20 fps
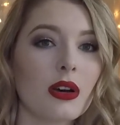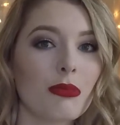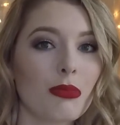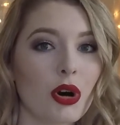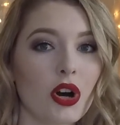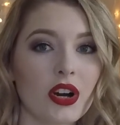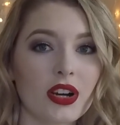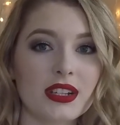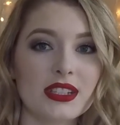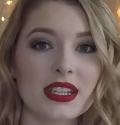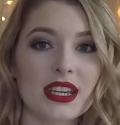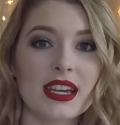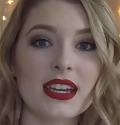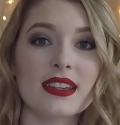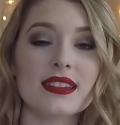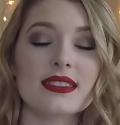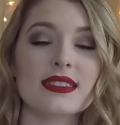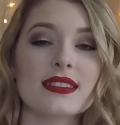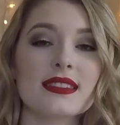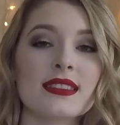park
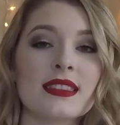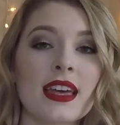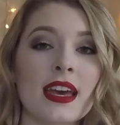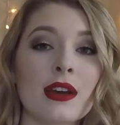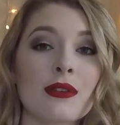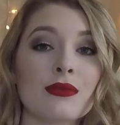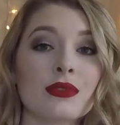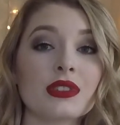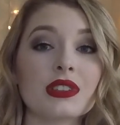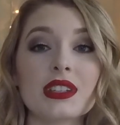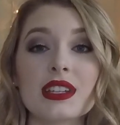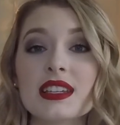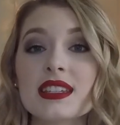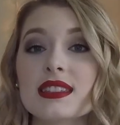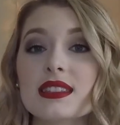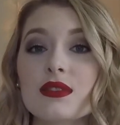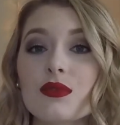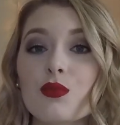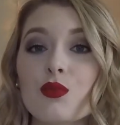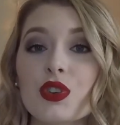days. They
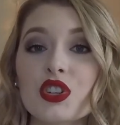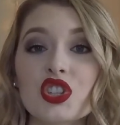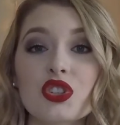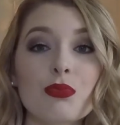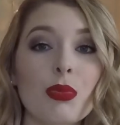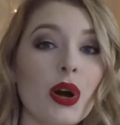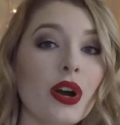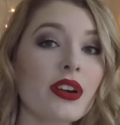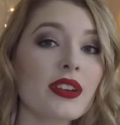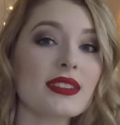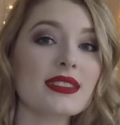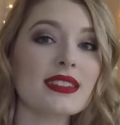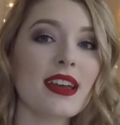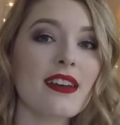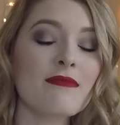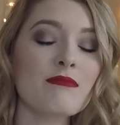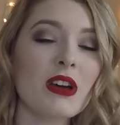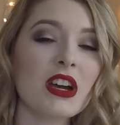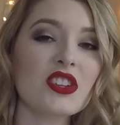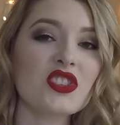release which parks
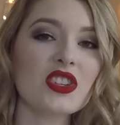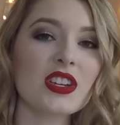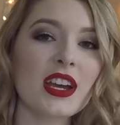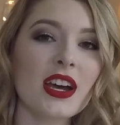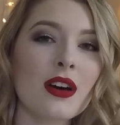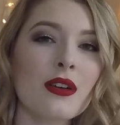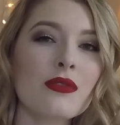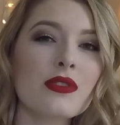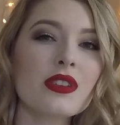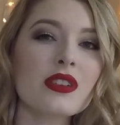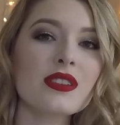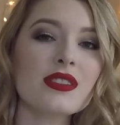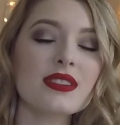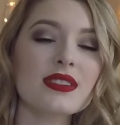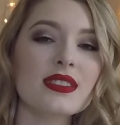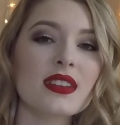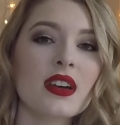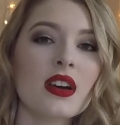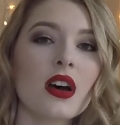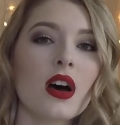have magic
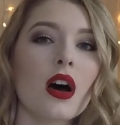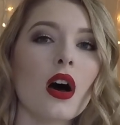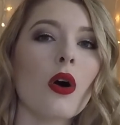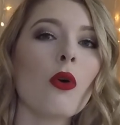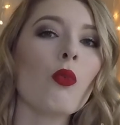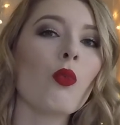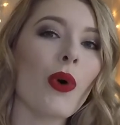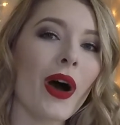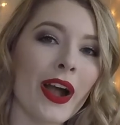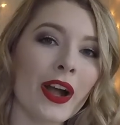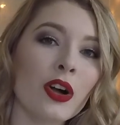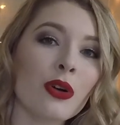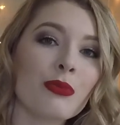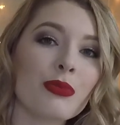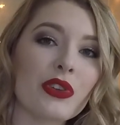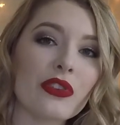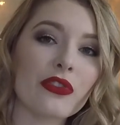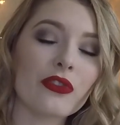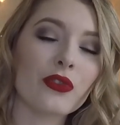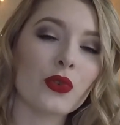hours a while
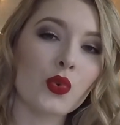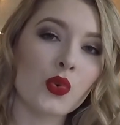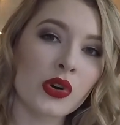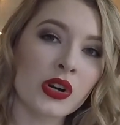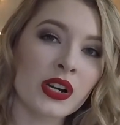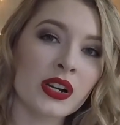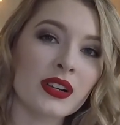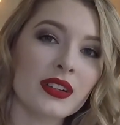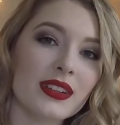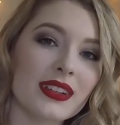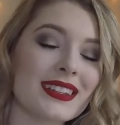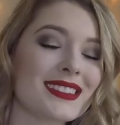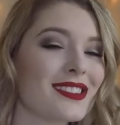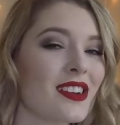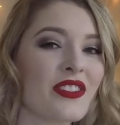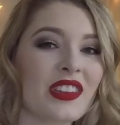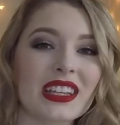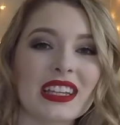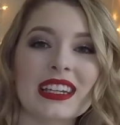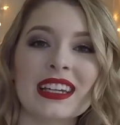before it's
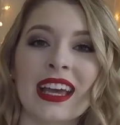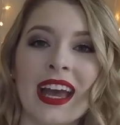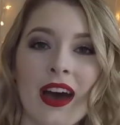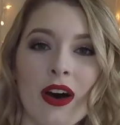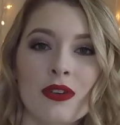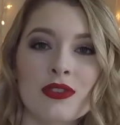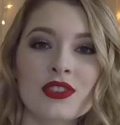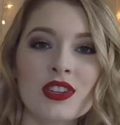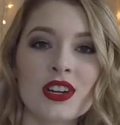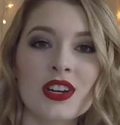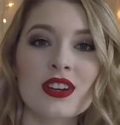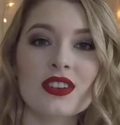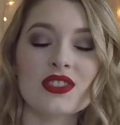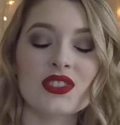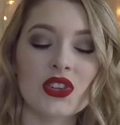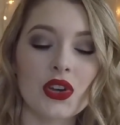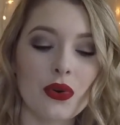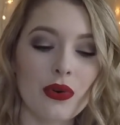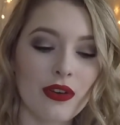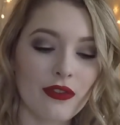on like a calendar.
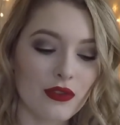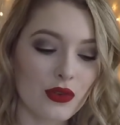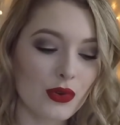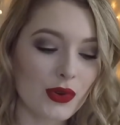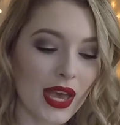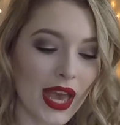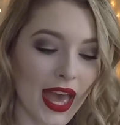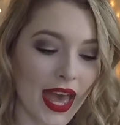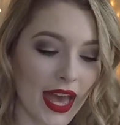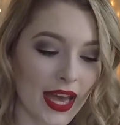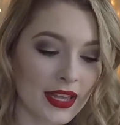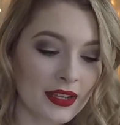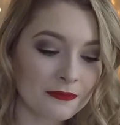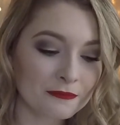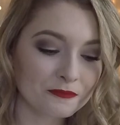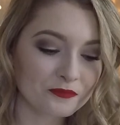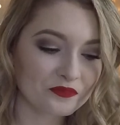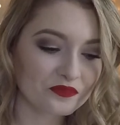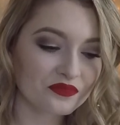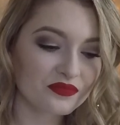So if you can,
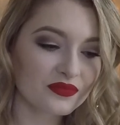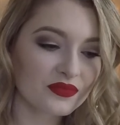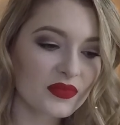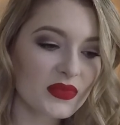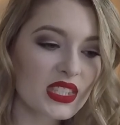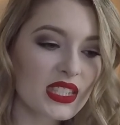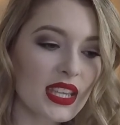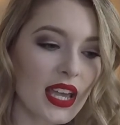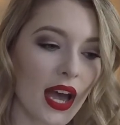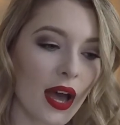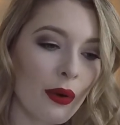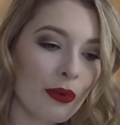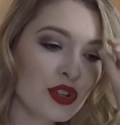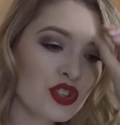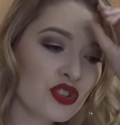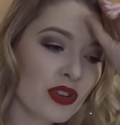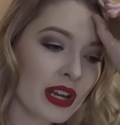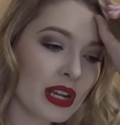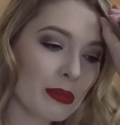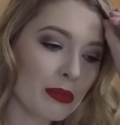I would
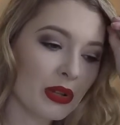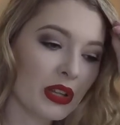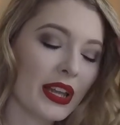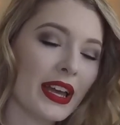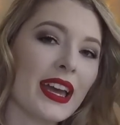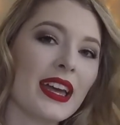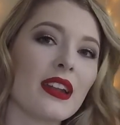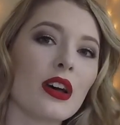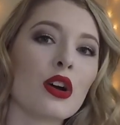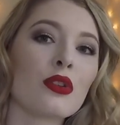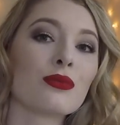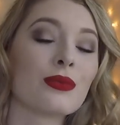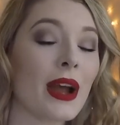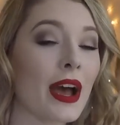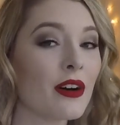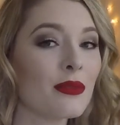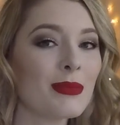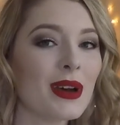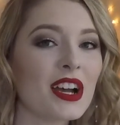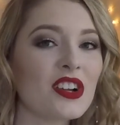try to plan
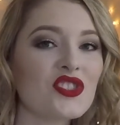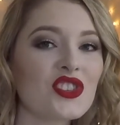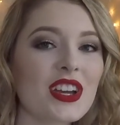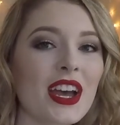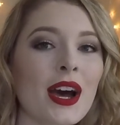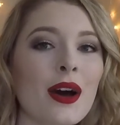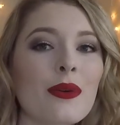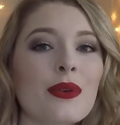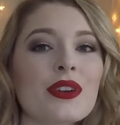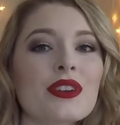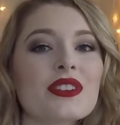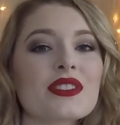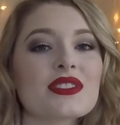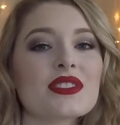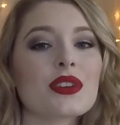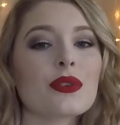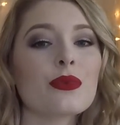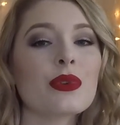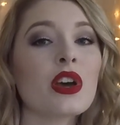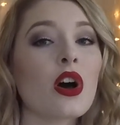around magic hours.
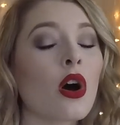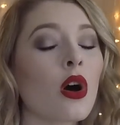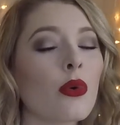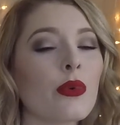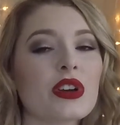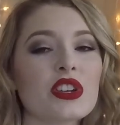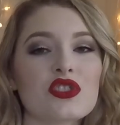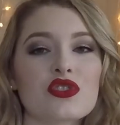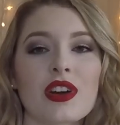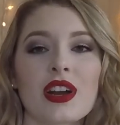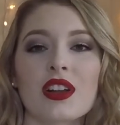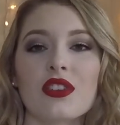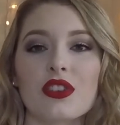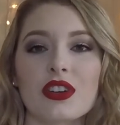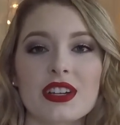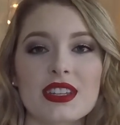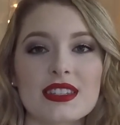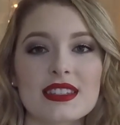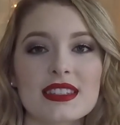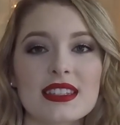So we always try to look
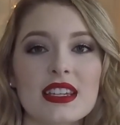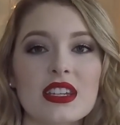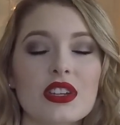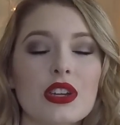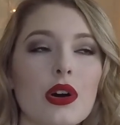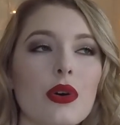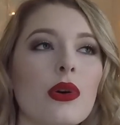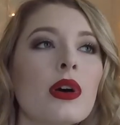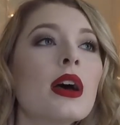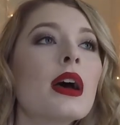and see, you know,